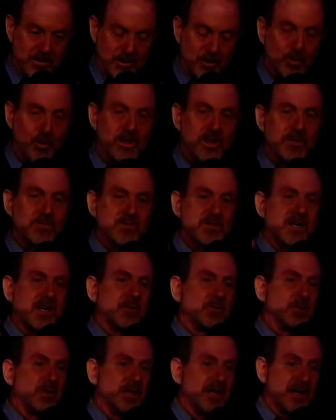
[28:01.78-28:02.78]
in Williamstown
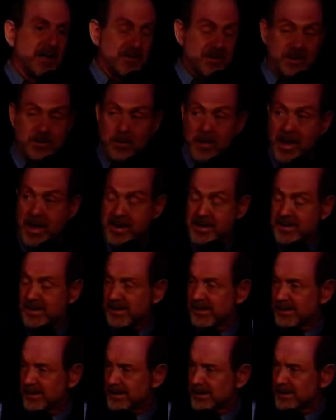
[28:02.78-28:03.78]
Playhouse in Maine.
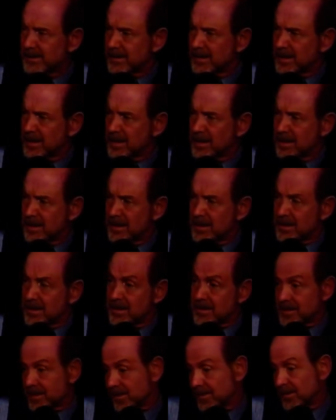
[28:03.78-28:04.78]

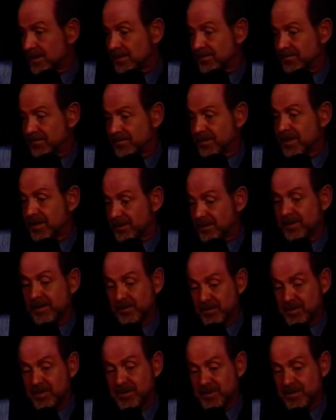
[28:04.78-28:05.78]
So I figured it
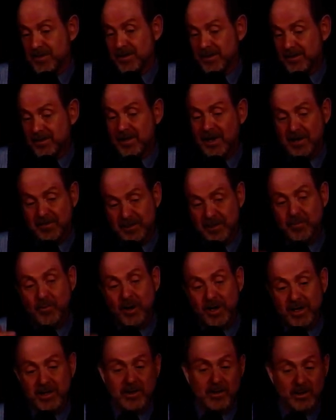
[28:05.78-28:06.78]
was time to
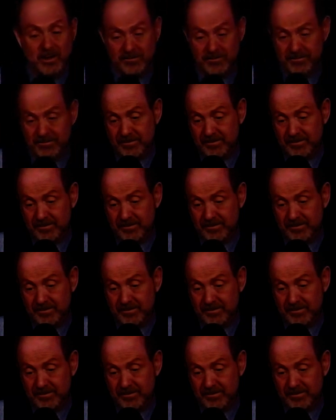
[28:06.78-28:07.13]
break it off.